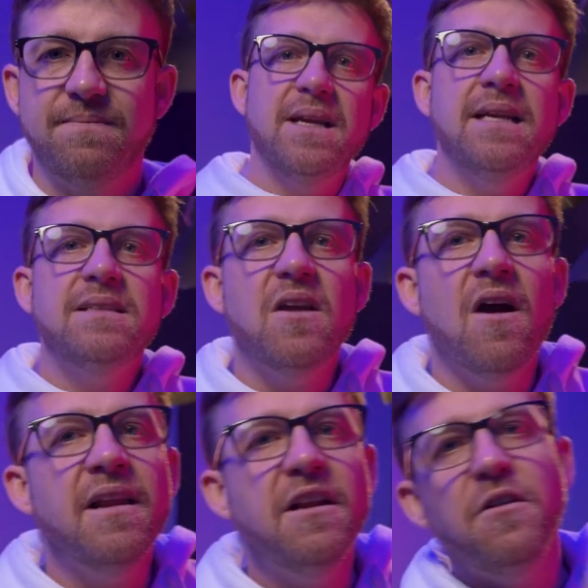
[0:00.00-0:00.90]
It's
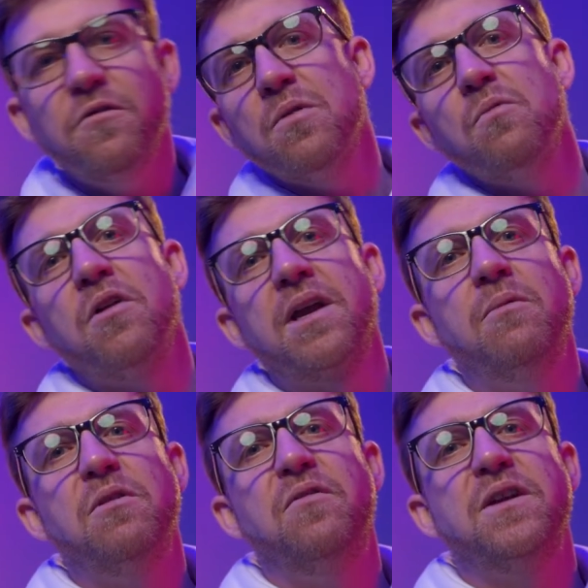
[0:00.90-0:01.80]
kind of different working
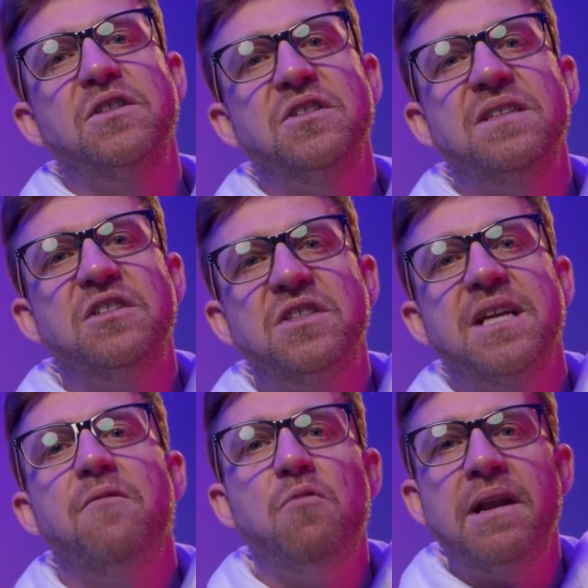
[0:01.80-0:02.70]
with fixtures that just
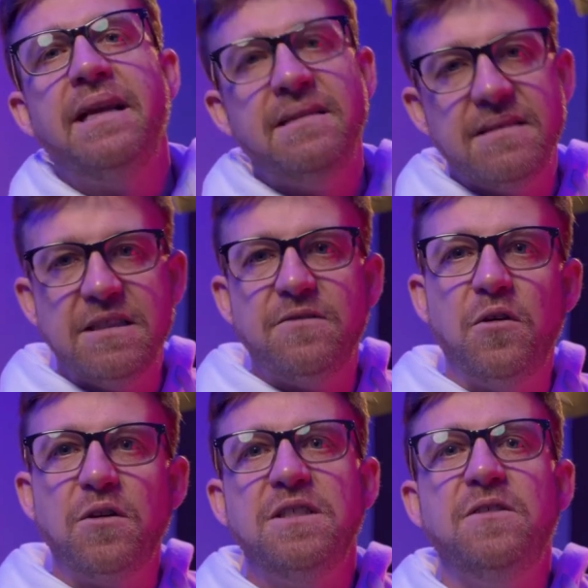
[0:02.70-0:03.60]
have one instance
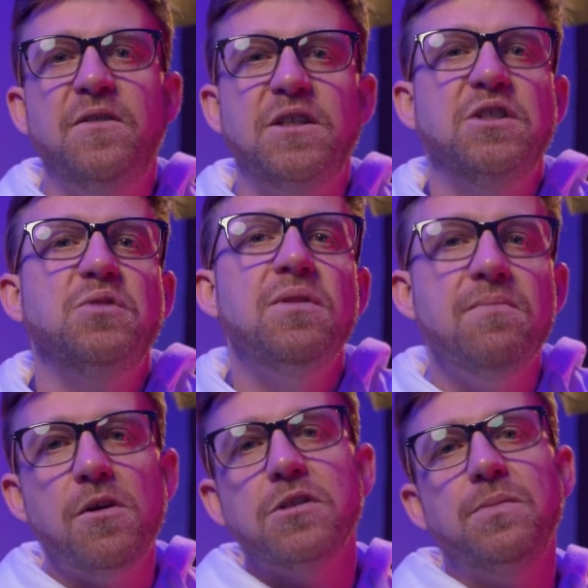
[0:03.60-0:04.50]
versus fixtures with
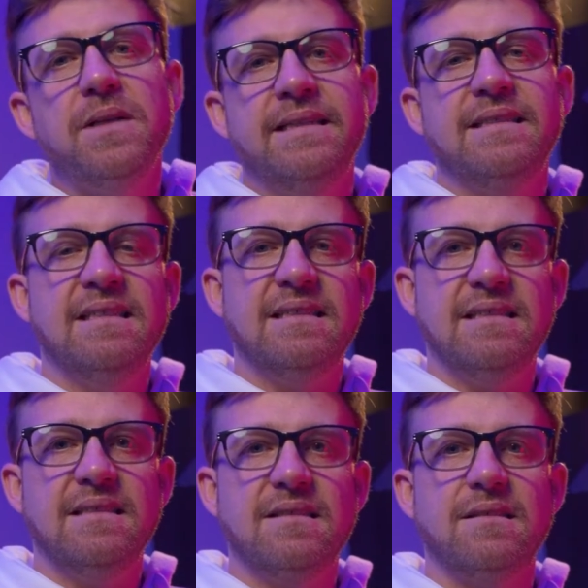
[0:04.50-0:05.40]
multiple
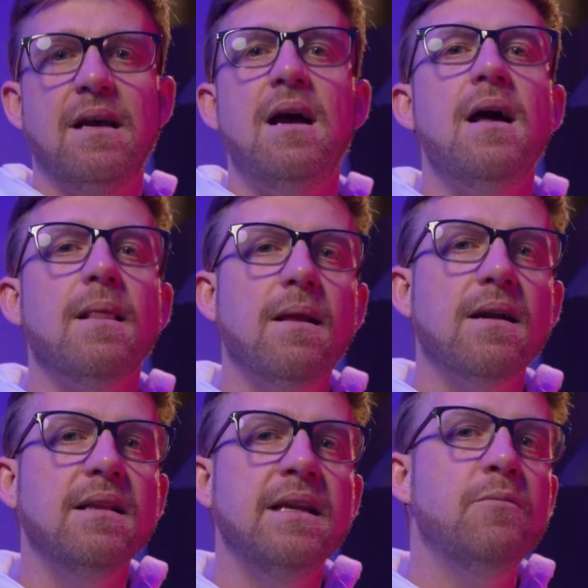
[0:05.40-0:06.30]
instances.
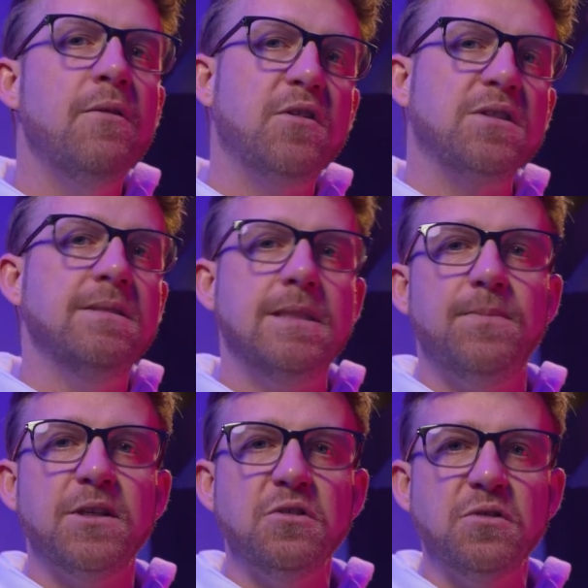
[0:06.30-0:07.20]
Luckily, we've got some
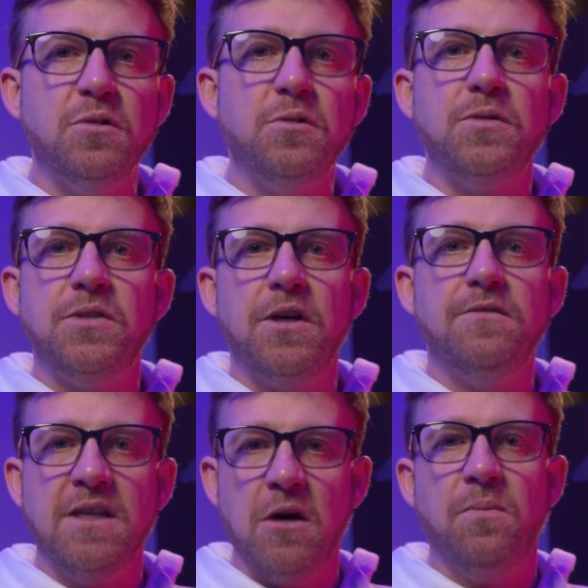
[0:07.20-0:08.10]
special tools reserved
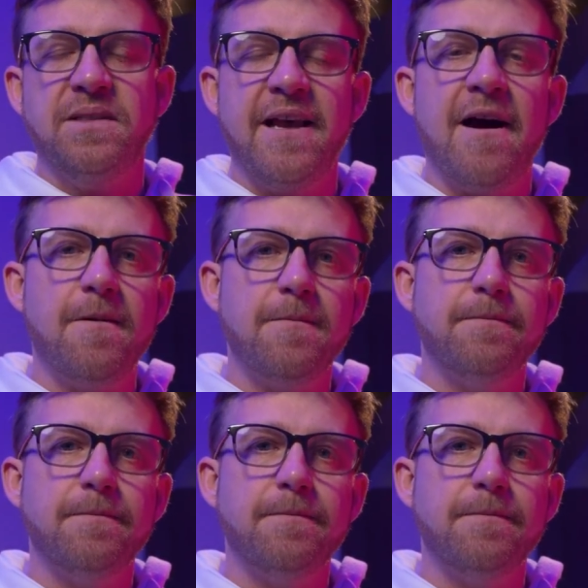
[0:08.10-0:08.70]
to help us out.